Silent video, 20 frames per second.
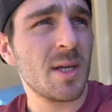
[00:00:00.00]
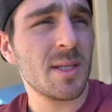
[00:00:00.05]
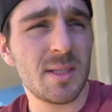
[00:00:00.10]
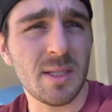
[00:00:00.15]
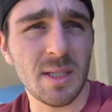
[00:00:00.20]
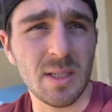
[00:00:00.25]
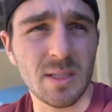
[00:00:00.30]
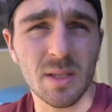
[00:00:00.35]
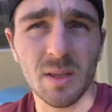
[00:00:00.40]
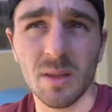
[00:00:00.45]

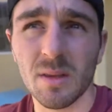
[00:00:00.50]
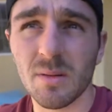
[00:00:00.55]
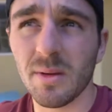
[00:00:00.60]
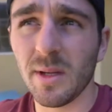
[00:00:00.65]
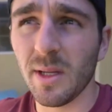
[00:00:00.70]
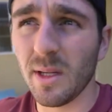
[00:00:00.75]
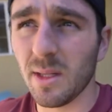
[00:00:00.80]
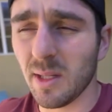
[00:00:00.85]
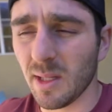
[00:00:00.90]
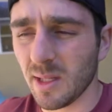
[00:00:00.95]
season
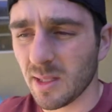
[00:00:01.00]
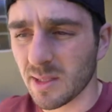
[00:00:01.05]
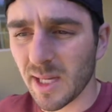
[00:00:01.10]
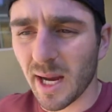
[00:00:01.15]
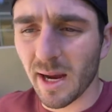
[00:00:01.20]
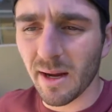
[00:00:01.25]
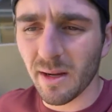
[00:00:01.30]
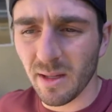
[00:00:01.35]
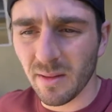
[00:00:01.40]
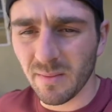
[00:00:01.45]
three in the
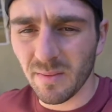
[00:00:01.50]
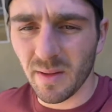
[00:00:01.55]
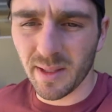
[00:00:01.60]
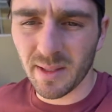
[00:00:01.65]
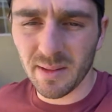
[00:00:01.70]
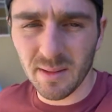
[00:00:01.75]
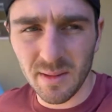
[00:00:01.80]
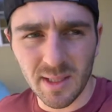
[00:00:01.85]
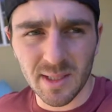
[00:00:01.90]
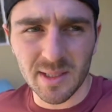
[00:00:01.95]
entirety of
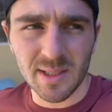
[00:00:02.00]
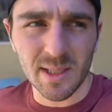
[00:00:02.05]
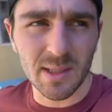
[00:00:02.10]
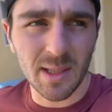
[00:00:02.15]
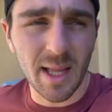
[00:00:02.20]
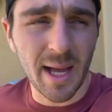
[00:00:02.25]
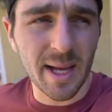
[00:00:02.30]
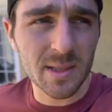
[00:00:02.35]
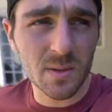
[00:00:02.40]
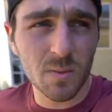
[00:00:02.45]
like this
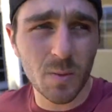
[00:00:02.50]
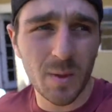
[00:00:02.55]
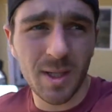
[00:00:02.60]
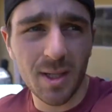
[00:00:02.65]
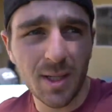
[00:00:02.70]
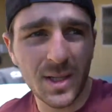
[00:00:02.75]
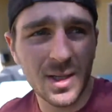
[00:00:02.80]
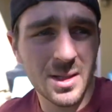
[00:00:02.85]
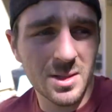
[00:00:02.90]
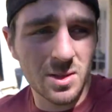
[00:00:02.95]
and last
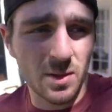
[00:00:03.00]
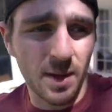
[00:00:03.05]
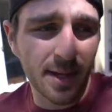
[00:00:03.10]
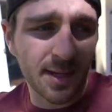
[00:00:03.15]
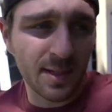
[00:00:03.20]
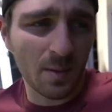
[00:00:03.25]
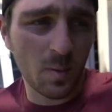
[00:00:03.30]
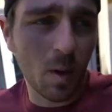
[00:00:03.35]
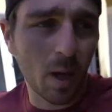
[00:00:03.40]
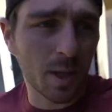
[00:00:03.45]
week, so I
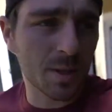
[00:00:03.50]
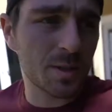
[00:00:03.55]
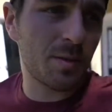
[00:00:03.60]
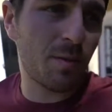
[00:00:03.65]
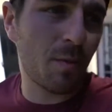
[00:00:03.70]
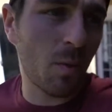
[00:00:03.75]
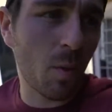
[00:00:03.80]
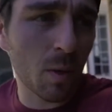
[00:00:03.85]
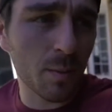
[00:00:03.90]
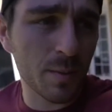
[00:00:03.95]
could watch
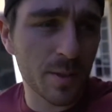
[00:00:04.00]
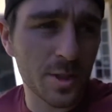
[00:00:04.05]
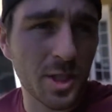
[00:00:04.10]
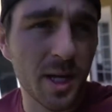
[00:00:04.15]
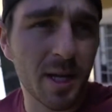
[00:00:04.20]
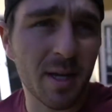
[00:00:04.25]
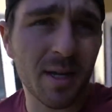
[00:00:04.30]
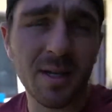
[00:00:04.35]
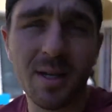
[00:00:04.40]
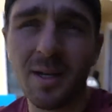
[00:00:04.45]
four with
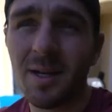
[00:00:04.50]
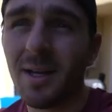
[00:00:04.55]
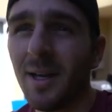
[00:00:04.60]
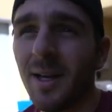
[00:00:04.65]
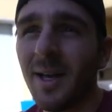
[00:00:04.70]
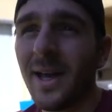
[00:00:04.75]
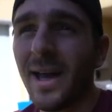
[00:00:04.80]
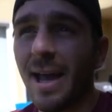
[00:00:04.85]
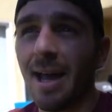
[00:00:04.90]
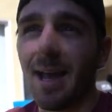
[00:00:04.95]
Jenna,
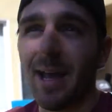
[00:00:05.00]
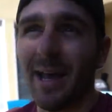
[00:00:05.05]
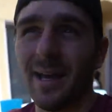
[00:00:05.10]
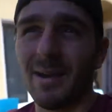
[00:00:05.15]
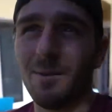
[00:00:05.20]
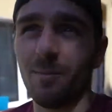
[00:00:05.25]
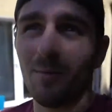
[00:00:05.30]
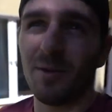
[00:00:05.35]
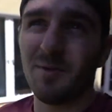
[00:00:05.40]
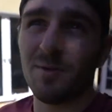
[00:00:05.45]

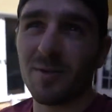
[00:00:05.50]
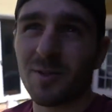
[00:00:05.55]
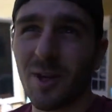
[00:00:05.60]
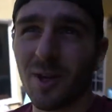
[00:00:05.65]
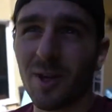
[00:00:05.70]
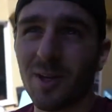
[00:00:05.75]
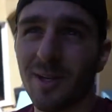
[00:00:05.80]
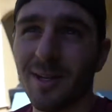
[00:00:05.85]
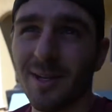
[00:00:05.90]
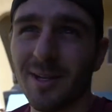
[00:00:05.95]
and we've
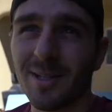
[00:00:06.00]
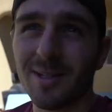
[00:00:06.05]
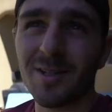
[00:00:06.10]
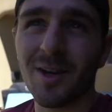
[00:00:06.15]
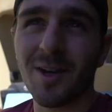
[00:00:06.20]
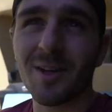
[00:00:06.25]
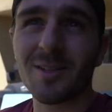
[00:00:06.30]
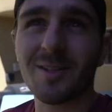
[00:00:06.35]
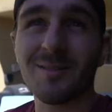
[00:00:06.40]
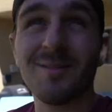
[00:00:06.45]
started and it's
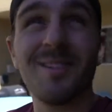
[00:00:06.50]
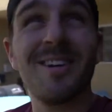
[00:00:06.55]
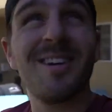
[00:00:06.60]
awesome.